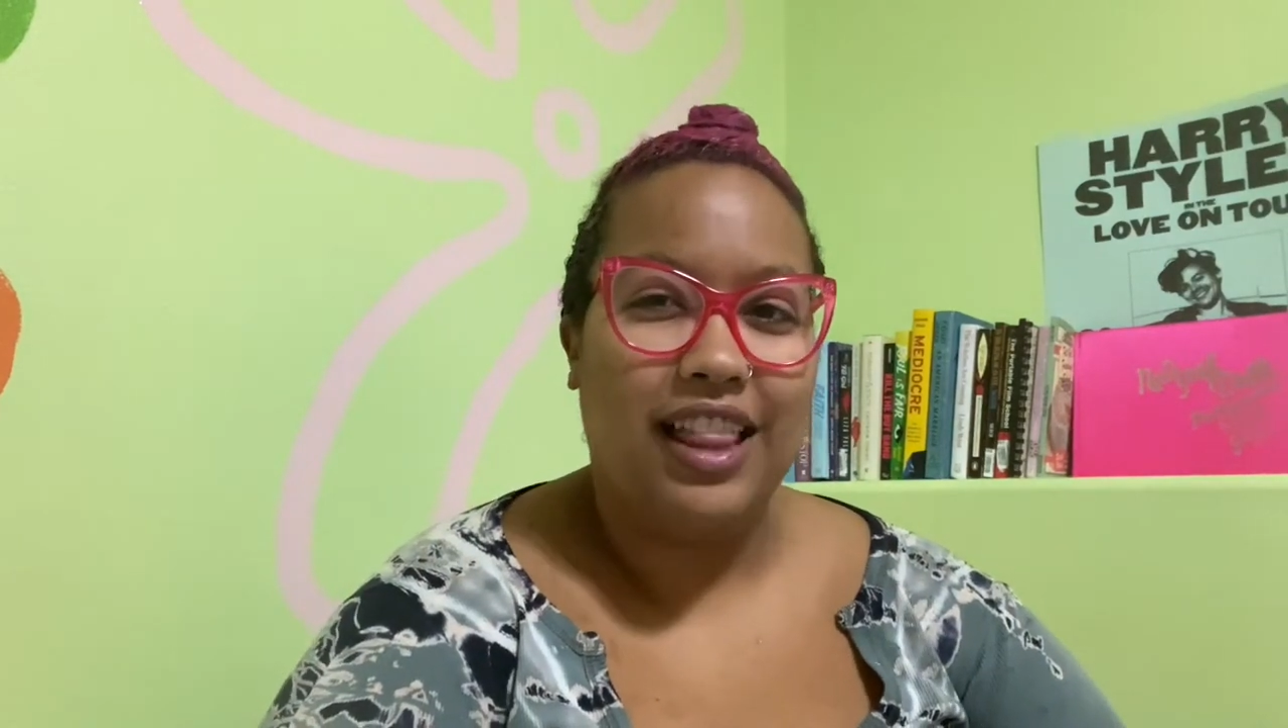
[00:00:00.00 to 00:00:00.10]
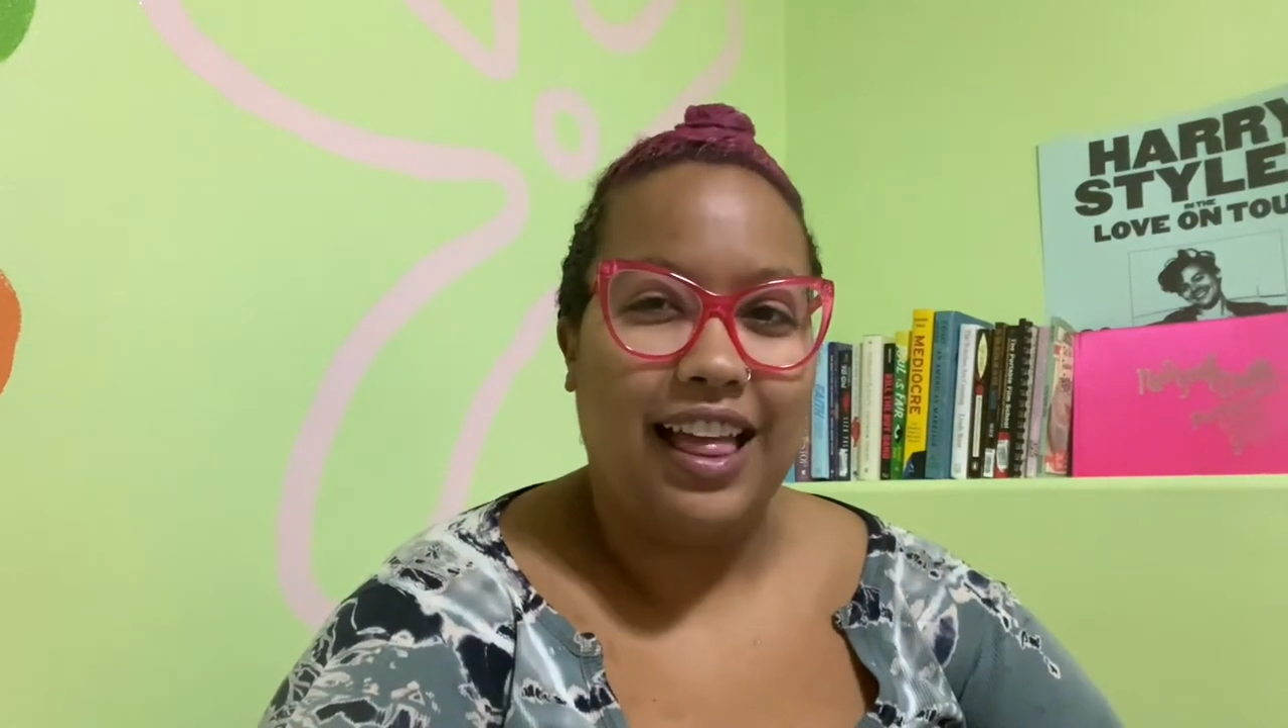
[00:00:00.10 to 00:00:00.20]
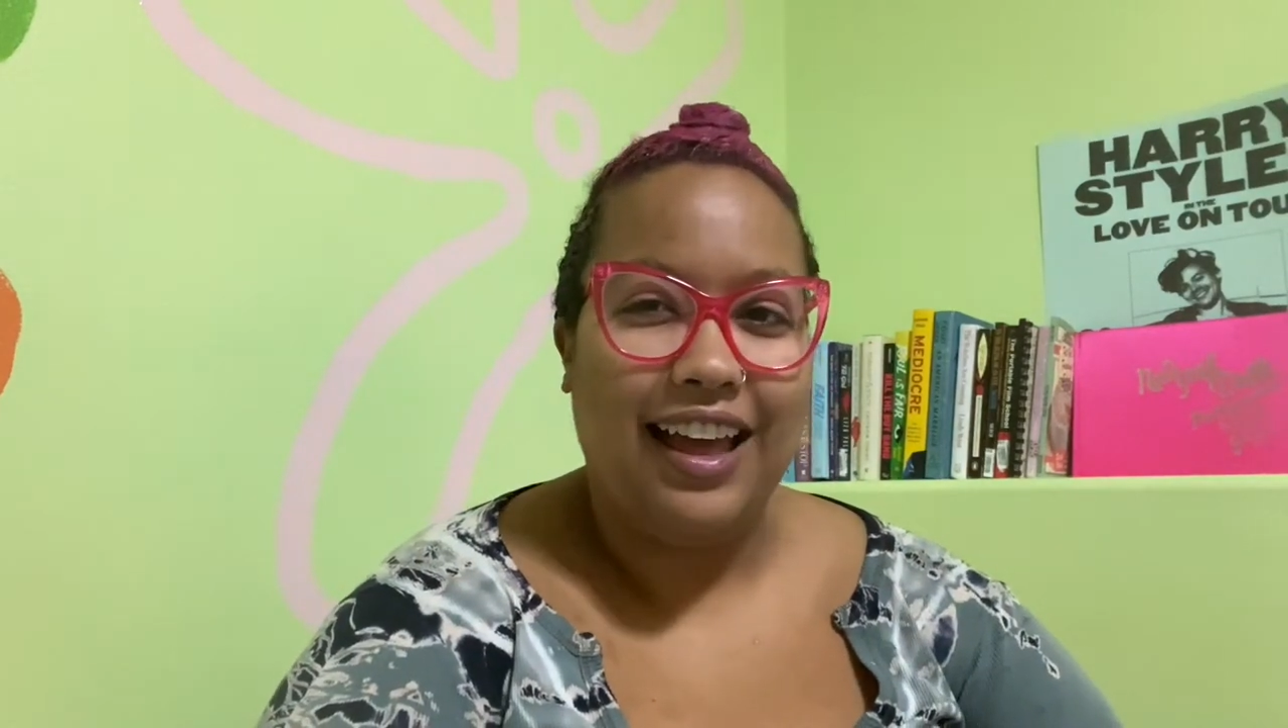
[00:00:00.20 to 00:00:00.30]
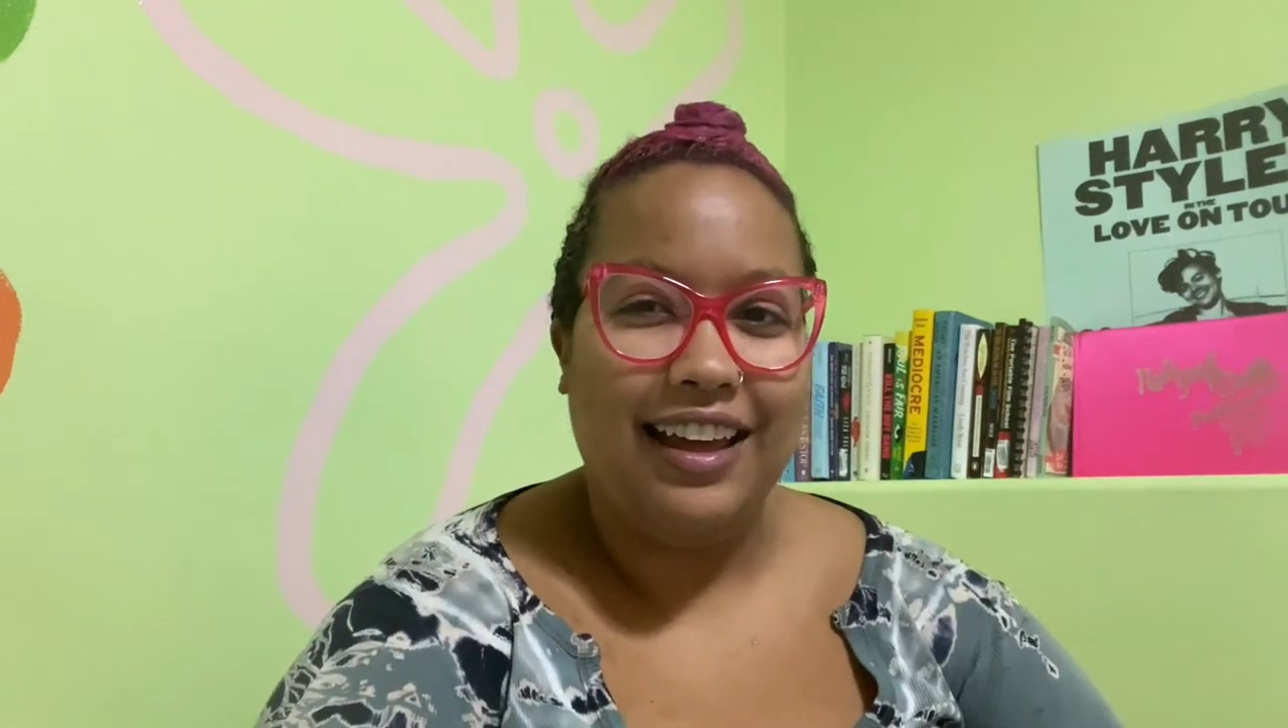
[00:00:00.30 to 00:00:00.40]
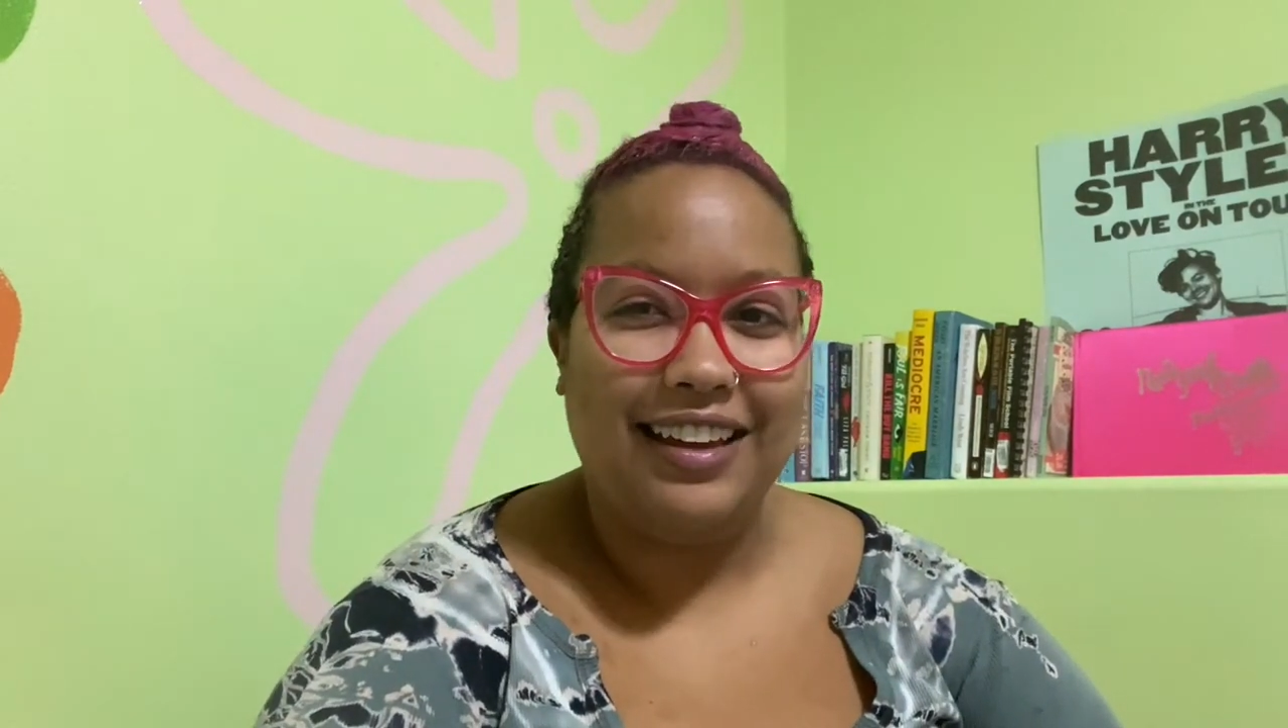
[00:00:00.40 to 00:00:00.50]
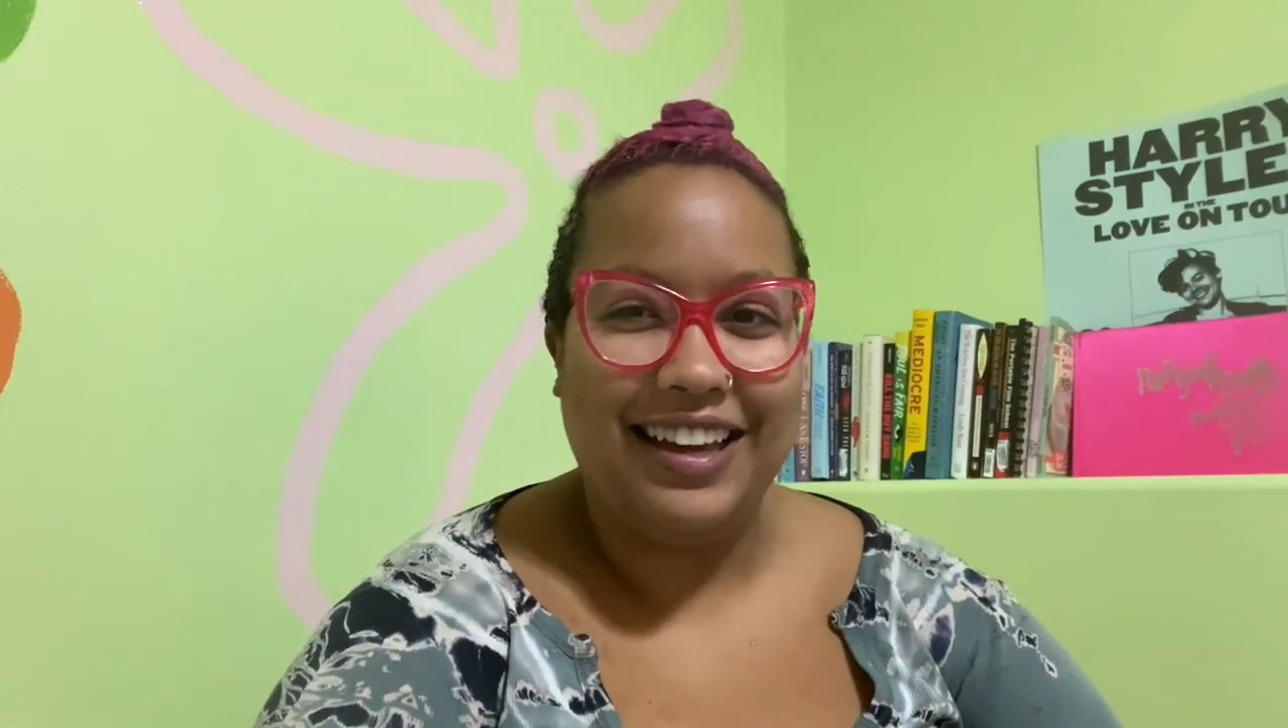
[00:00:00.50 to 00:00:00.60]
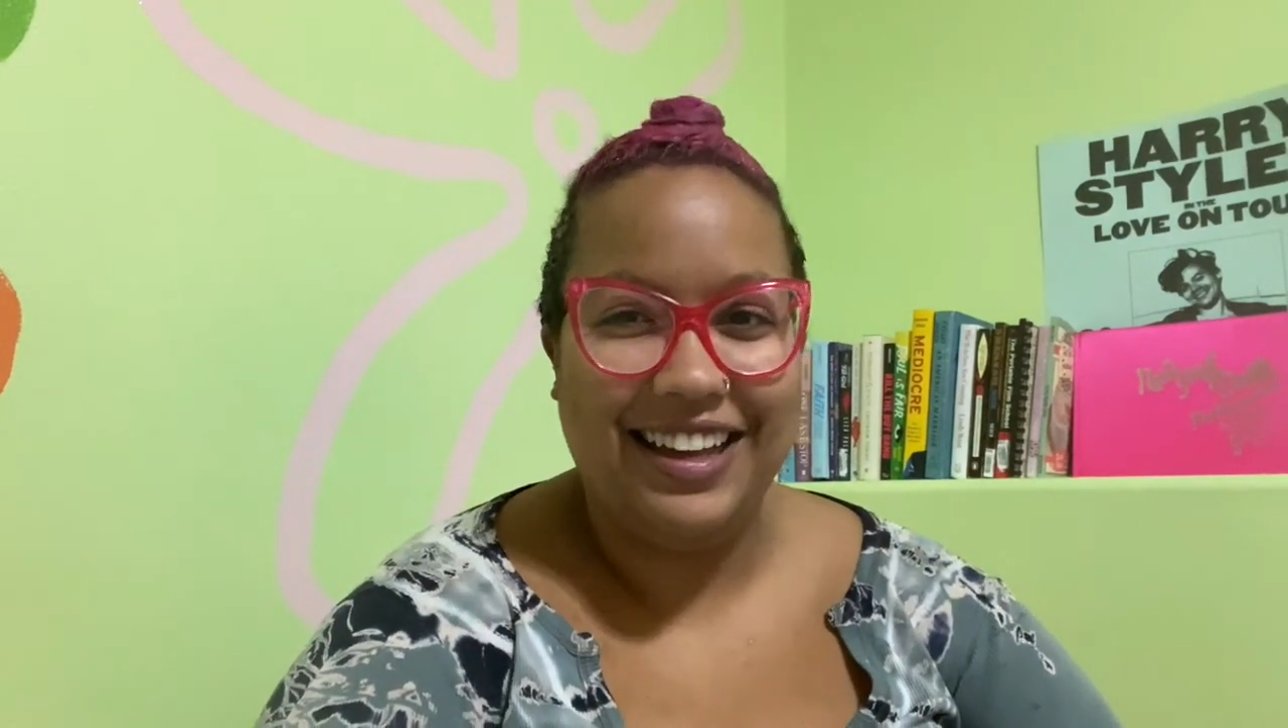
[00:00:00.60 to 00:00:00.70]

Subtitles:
like